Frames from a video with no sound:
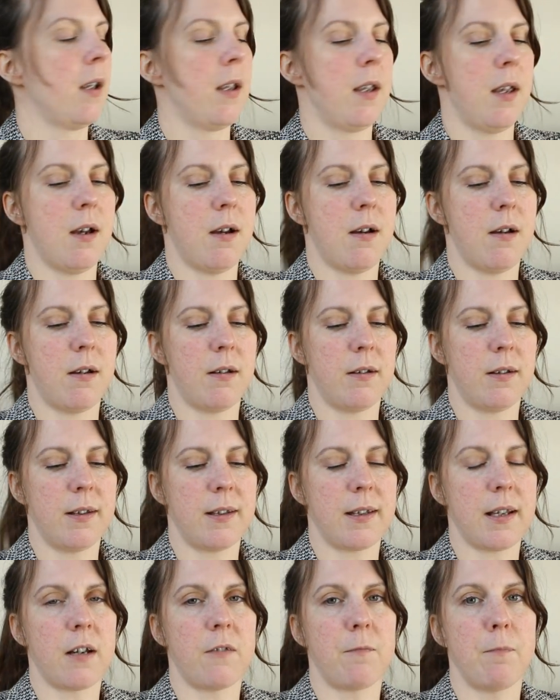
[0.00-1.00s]

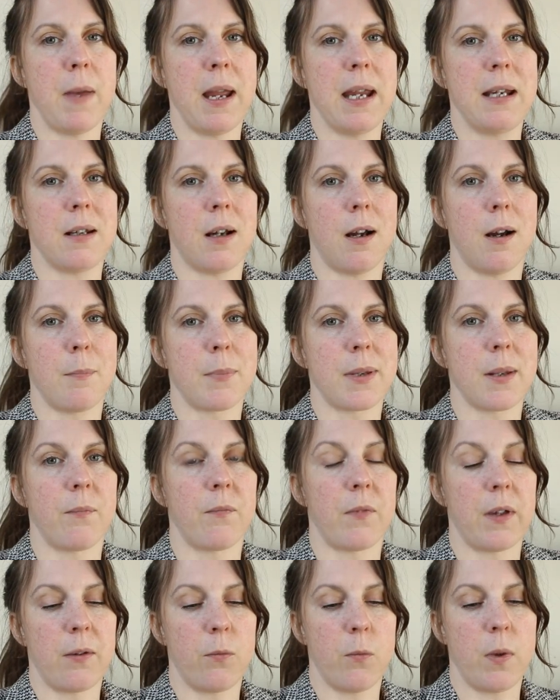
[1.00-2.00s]
yarns. I've made up
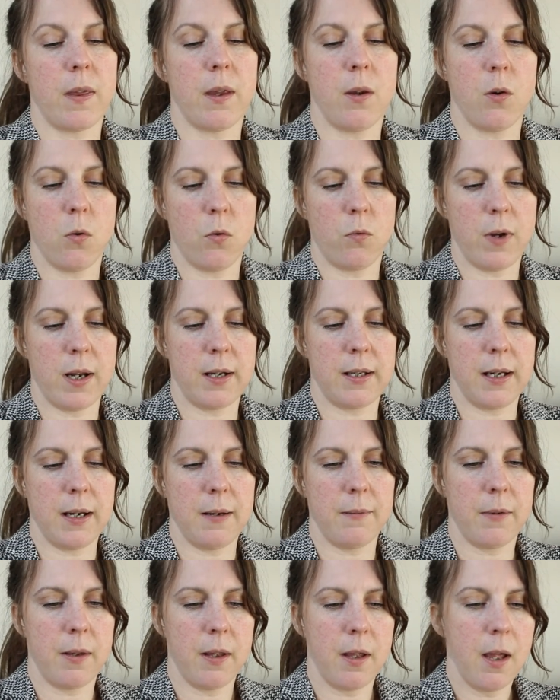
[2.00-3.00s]
something with it
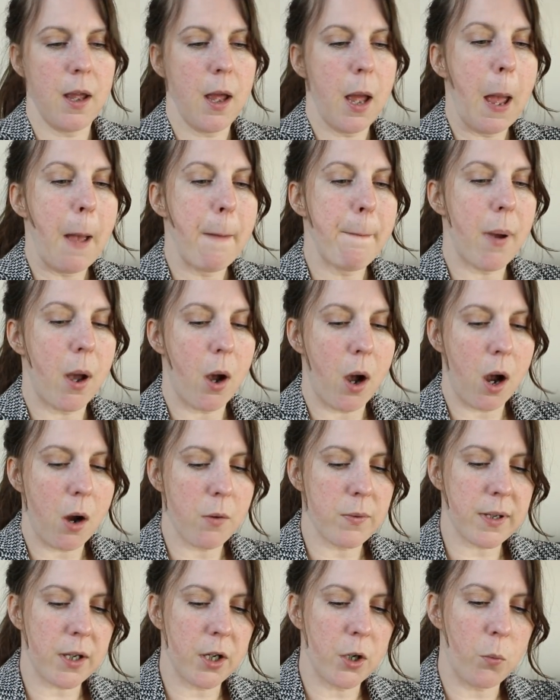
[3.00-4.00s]
already. But I
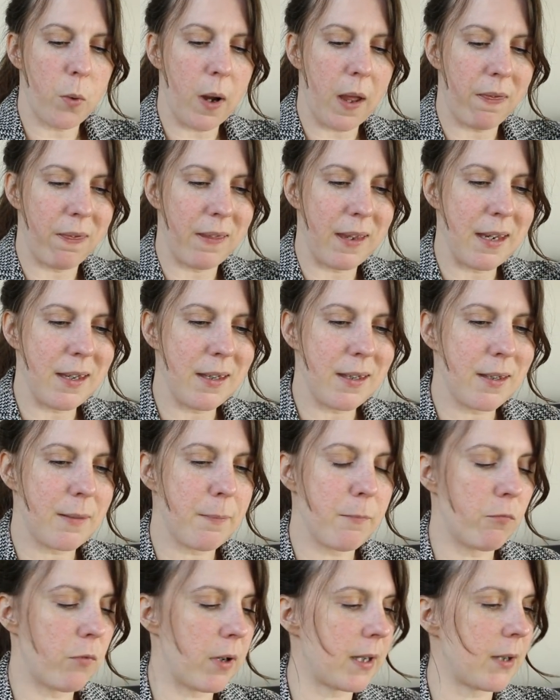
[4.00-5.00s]
was going to wear these
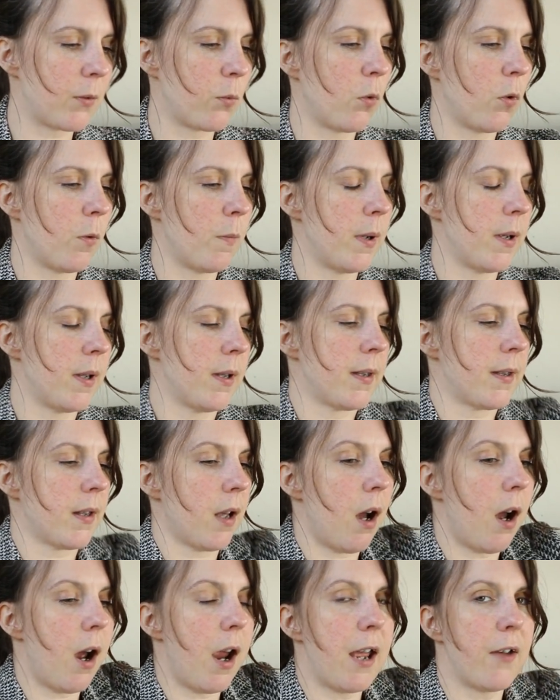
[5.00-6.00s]
wrist warmers
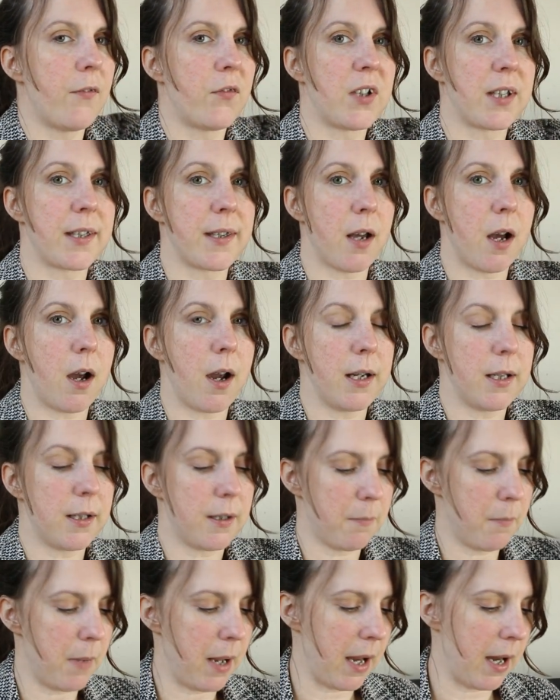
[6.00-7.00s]
that I have designed
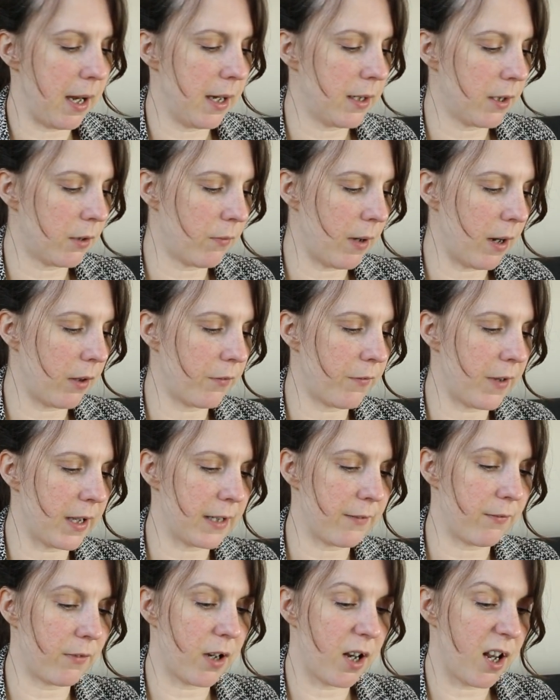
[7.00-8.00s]
and made around the
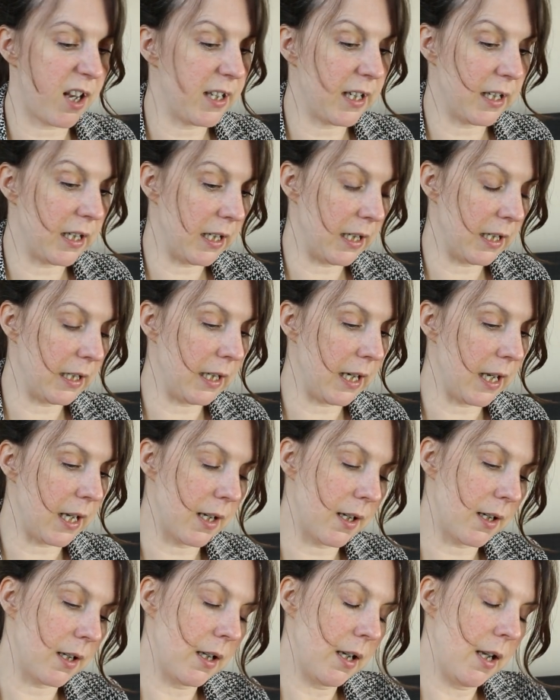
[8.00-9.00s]
festival, and I didn't in the
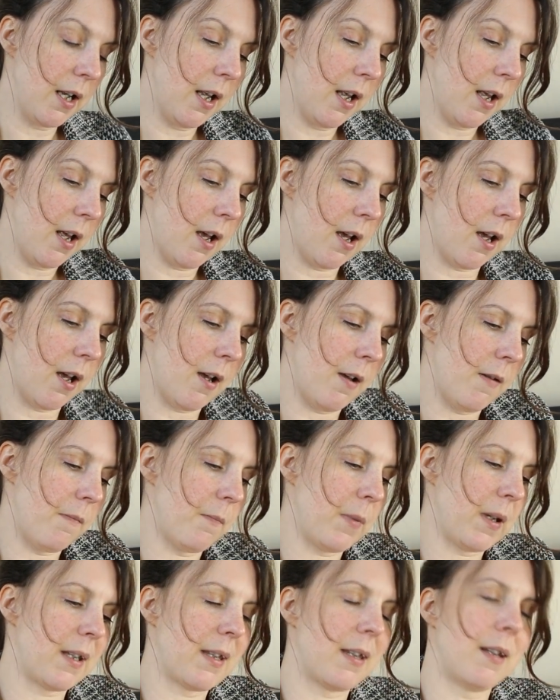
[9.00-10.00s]
end.
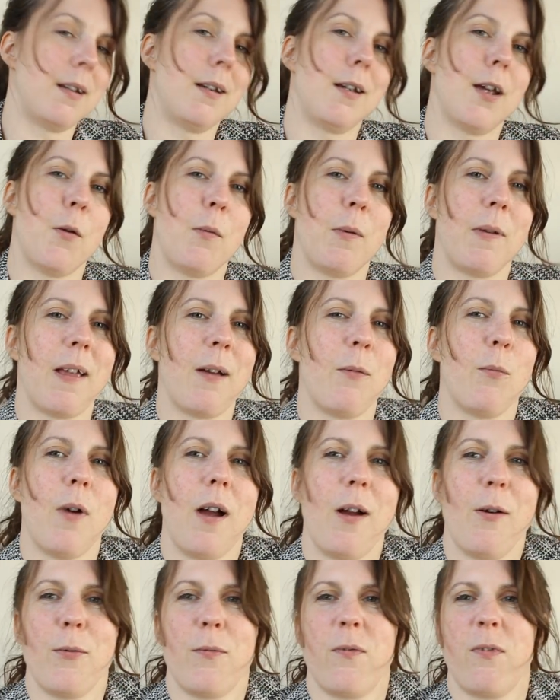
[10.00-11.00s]
Because they didn't go with
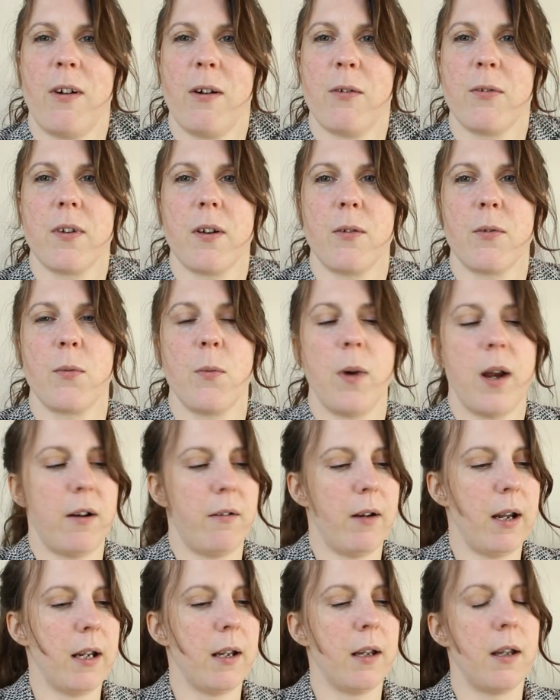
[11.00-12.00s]
whatever else I was
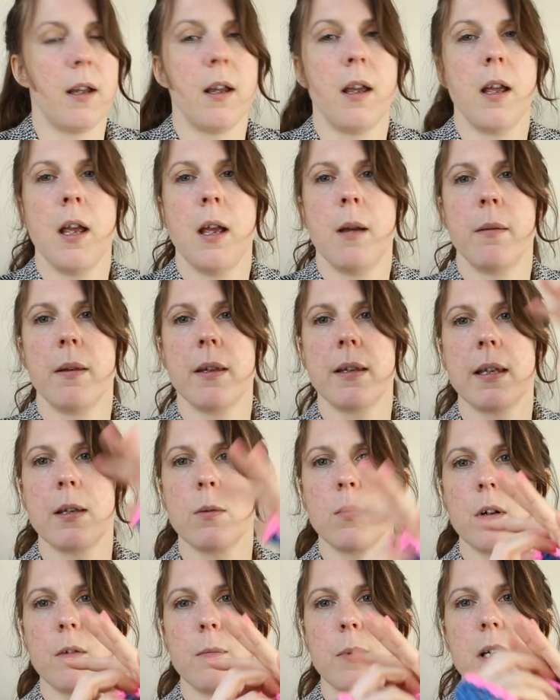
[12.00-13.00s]
wearing. But this
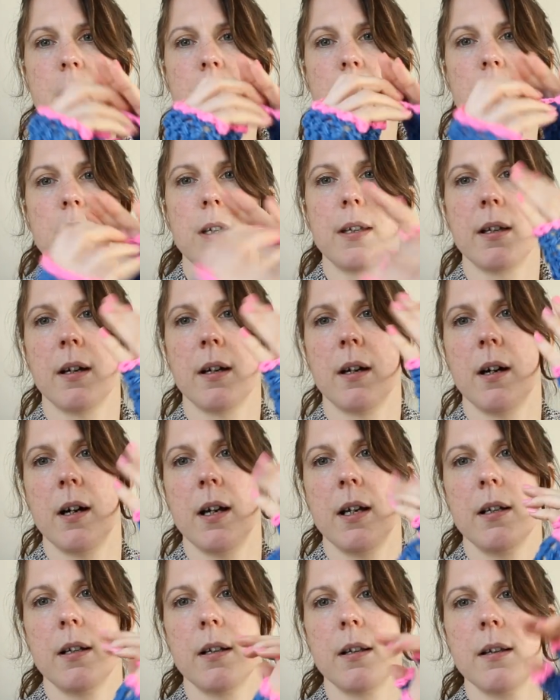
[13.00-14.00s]
is one of my new
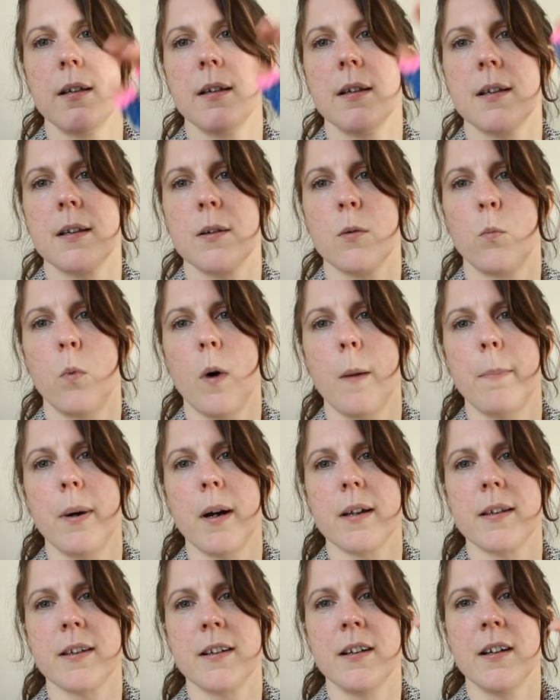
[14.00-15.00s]
designs. One
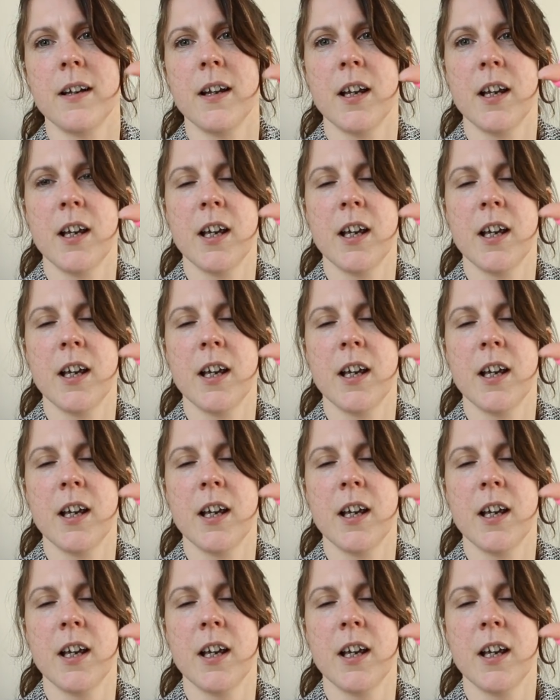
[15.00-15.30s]
person